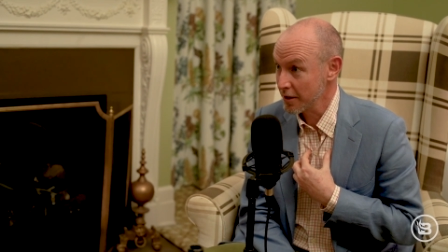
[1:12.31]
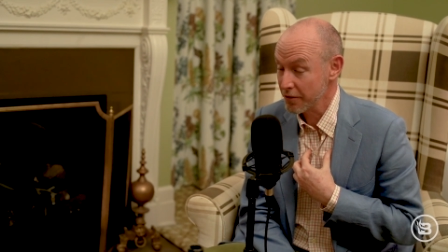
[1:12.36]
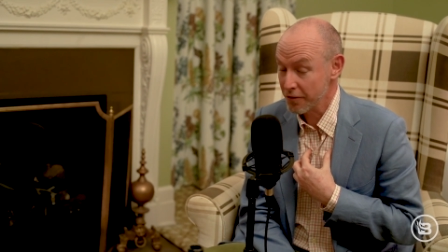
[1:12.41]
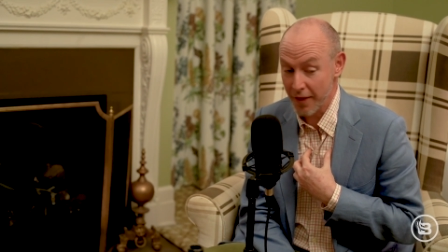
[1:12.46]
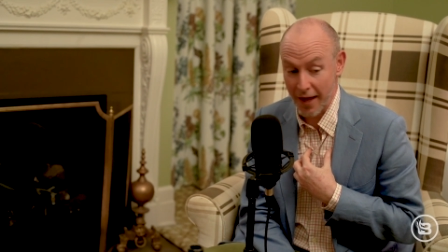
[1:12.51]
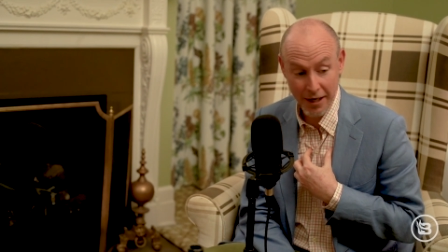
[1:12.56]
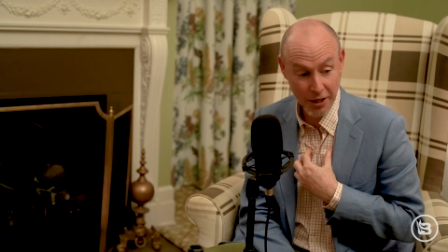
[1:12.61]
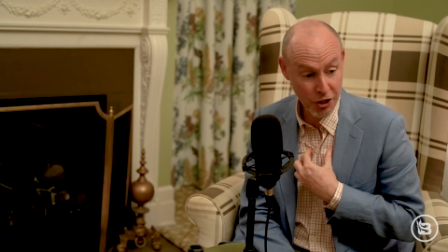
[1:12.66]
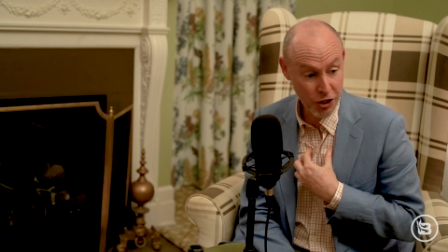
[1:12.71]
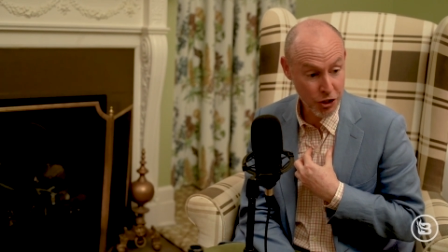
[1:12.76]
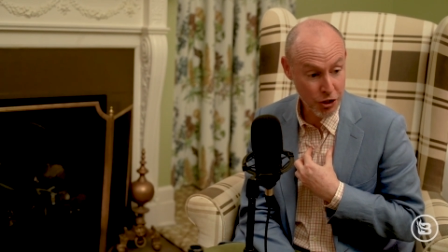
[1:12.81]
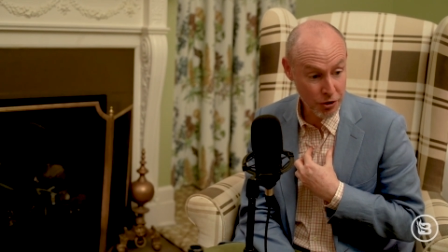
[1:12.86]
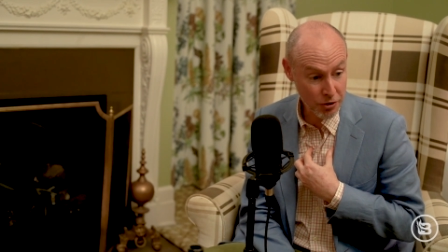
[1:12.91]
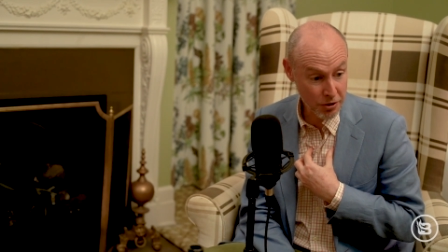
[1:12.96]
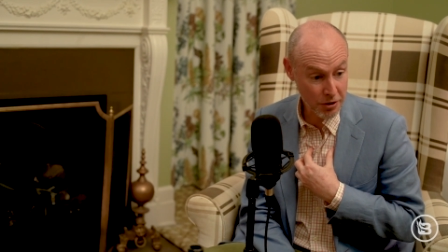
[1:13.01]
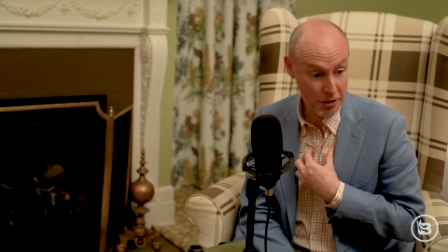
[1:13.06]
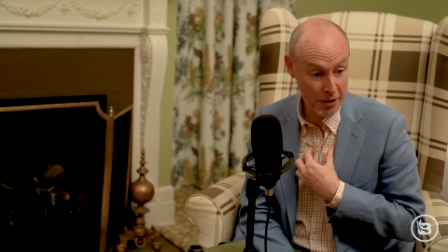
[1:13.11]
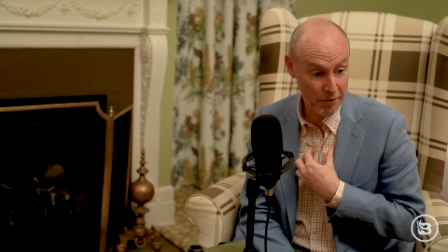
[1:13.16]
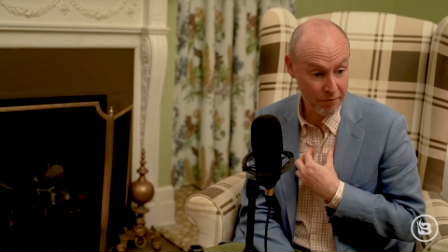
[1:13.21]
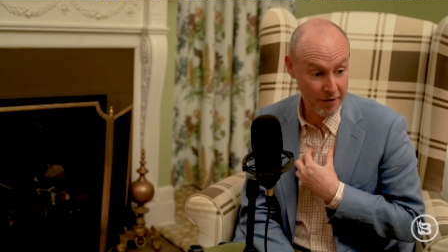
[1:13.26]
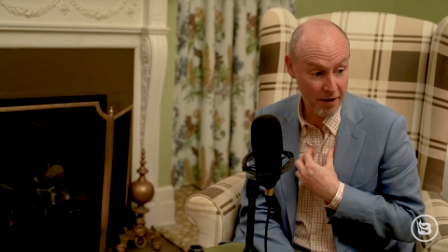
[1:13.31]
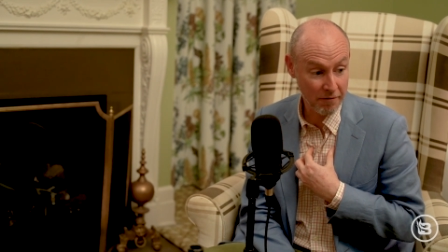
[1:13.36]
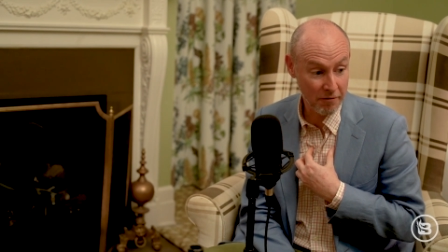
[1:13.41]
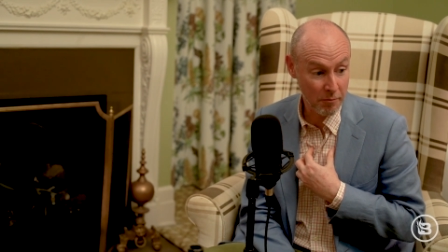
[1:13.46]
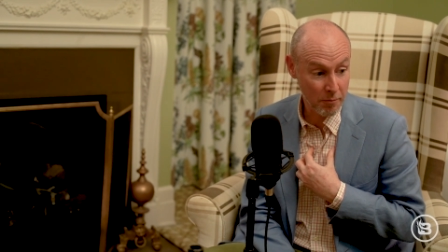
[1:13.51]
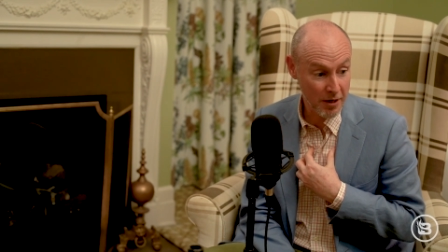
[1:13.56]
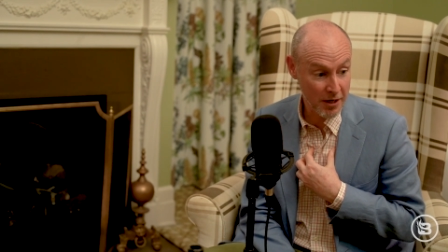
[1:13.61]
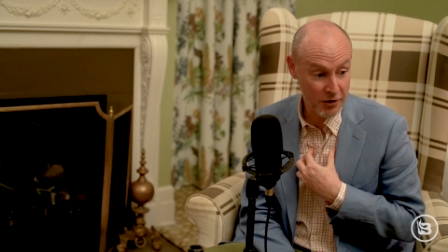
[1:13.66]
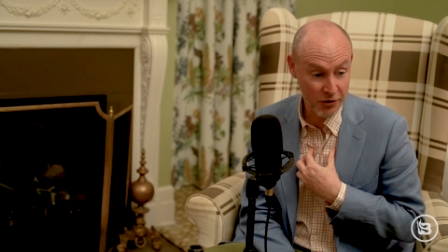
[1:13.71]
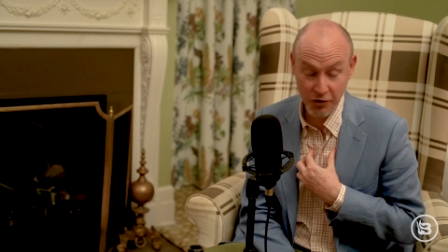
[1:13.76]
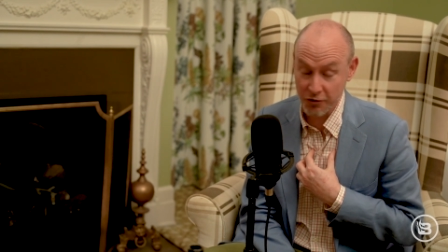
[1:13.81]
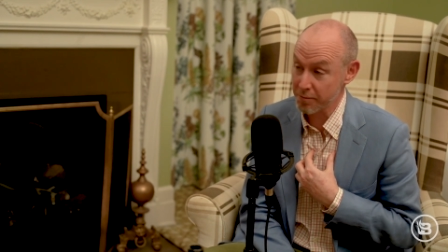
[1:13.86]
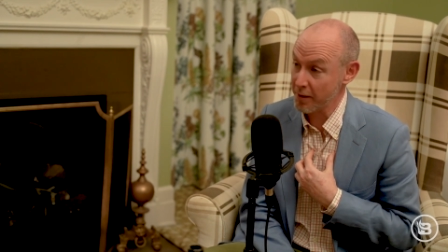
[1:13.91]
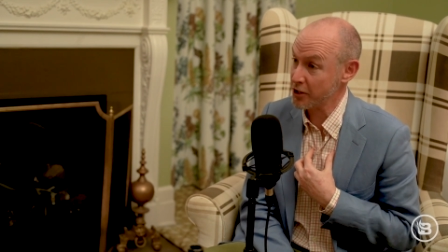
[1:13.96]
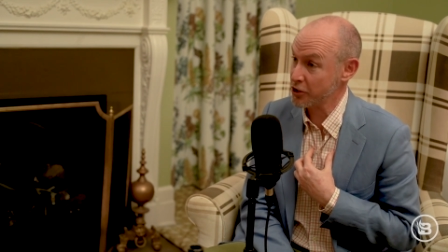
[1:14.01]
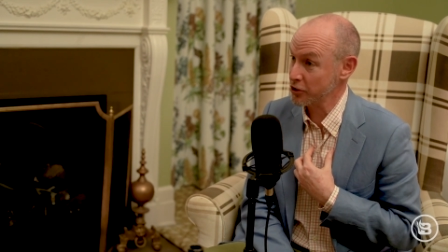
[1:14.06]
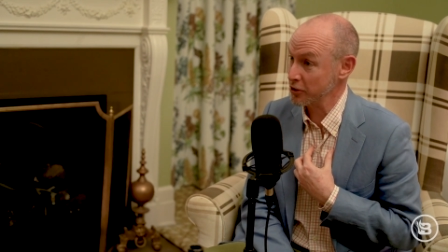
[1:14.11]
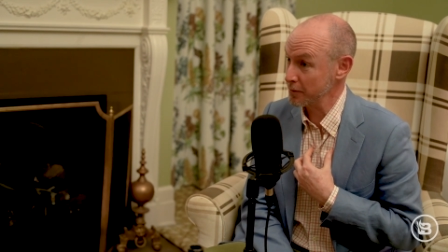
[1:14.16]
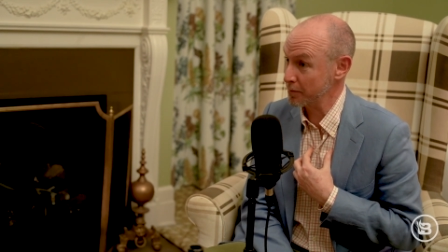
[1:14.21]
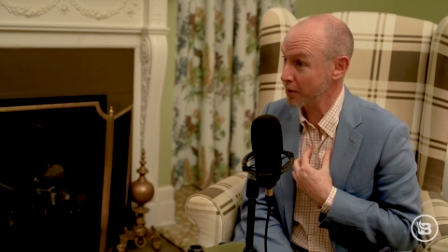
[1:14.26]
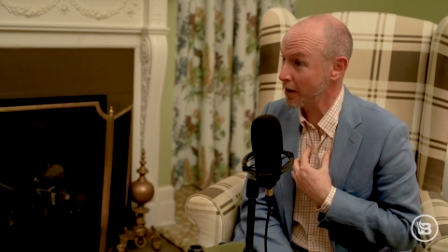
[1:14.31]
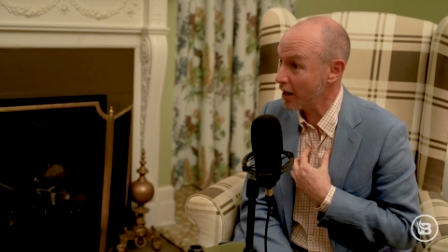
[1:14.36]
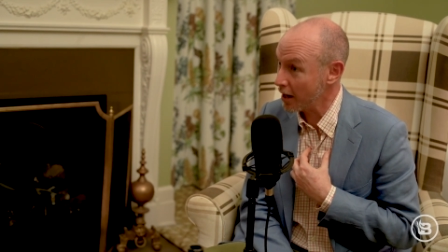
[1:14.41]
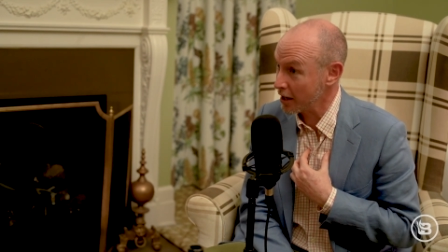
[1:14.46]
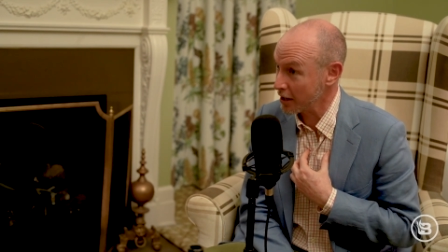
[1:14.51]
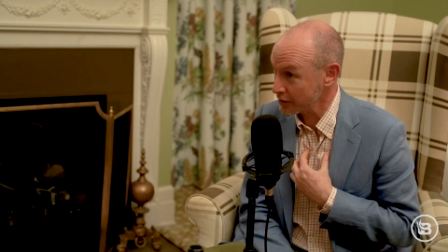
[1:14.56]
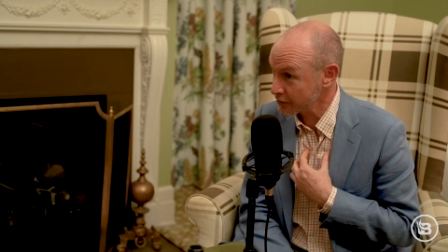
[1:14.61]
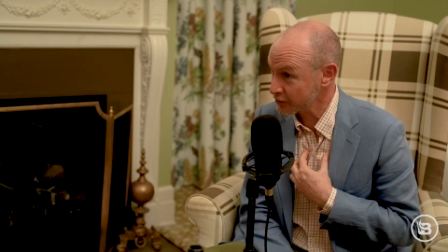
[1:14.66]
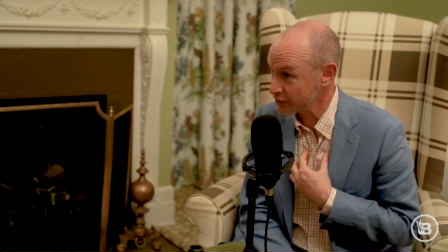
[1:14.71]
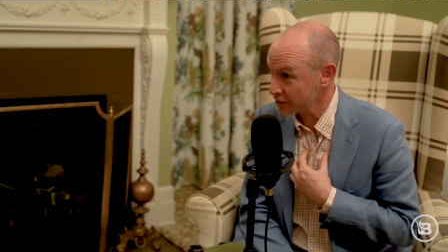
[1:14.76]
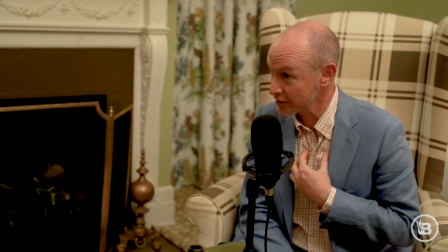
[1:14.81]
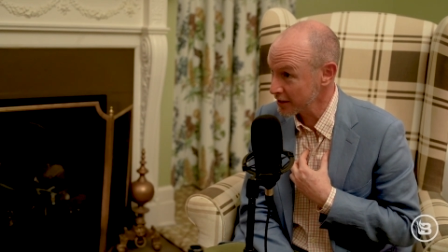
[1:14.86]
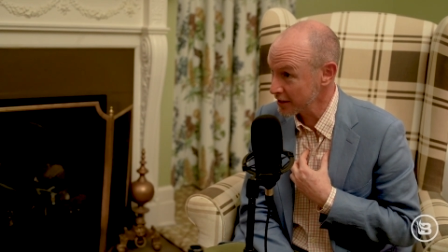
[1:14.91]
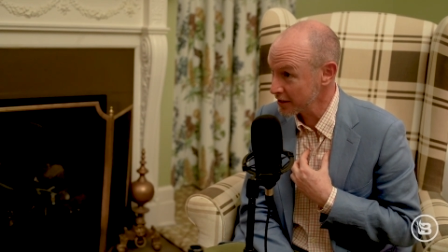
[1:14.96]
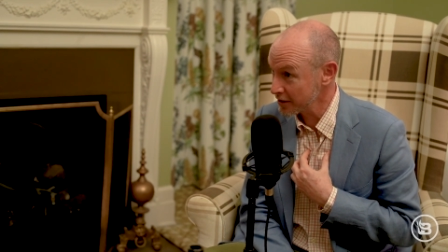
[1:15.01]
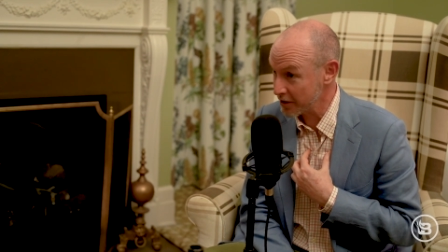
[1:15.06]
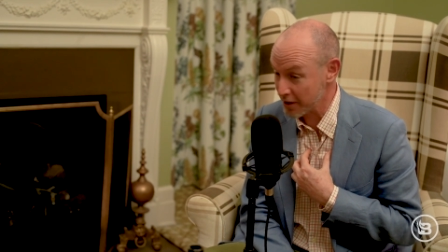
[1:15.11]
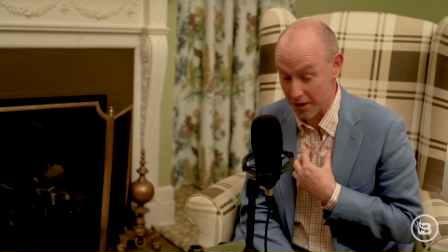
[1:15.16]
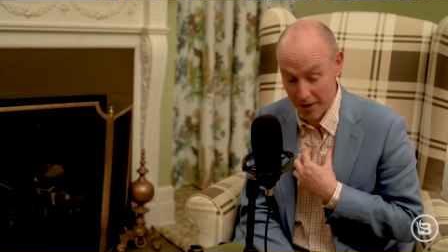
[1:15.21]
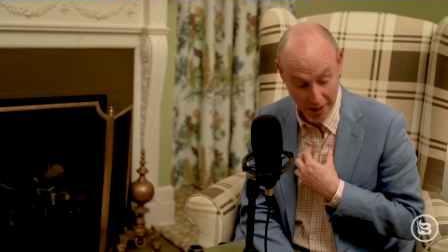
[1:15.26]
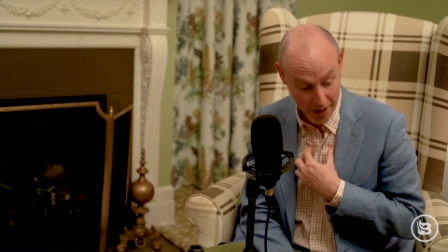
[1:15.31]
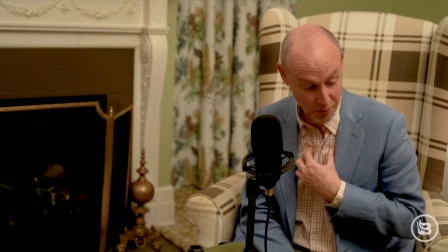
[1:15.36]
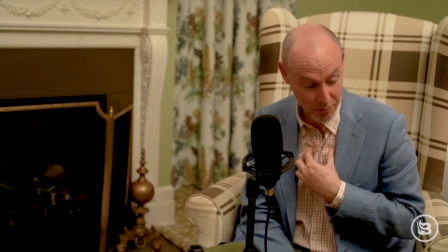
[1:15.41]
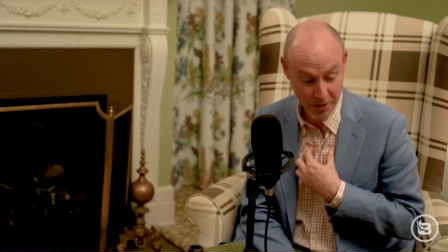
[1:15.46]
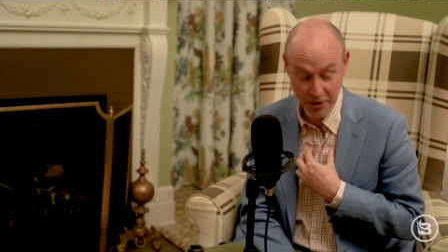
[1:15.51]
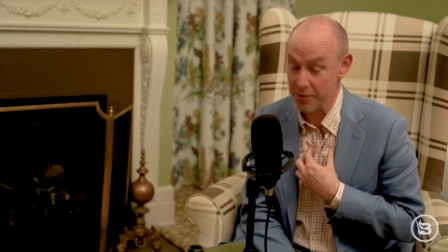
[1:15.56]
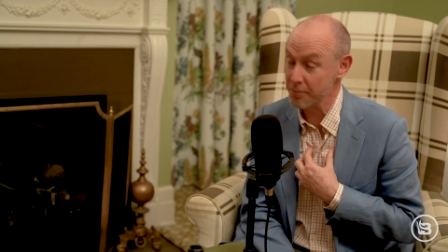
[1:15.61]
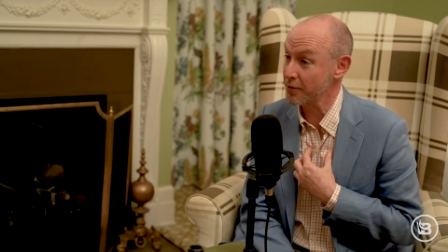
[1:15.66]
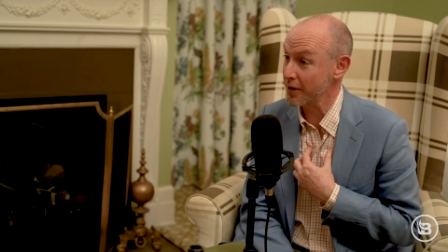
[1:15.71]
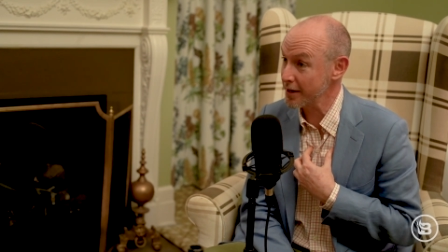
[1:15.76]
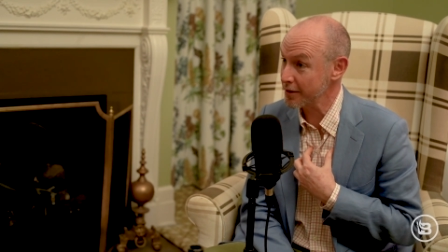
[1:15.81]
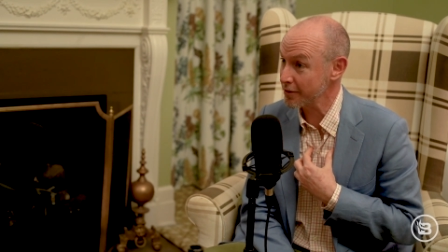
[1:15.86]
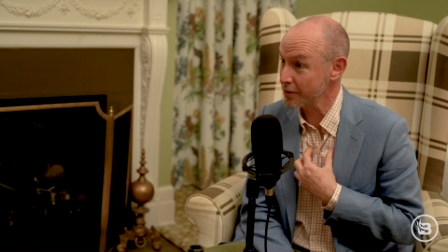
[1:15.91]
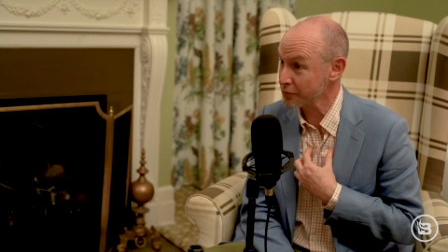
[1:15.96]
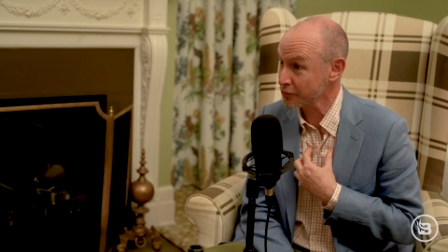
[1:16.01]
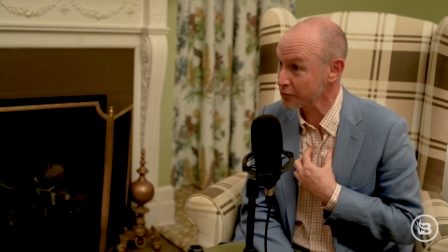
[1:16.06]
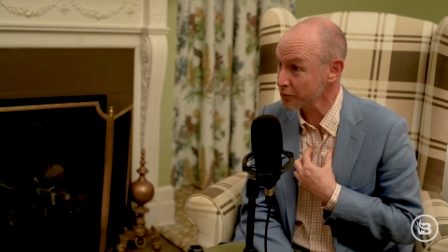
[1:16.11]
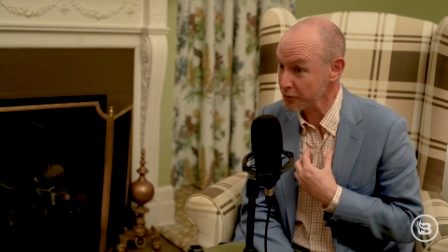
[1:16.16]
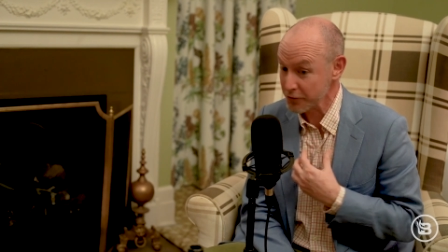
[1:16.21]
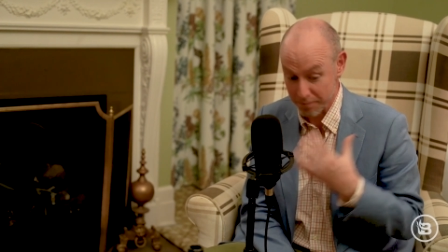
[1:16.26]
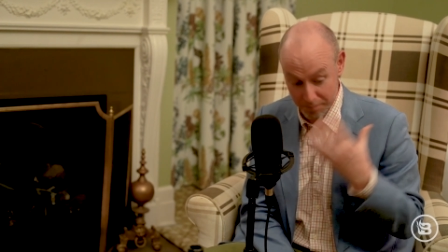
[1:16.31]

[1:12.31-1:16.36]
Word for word: that shouldn't have given me a special pass that allowed me to break those rules.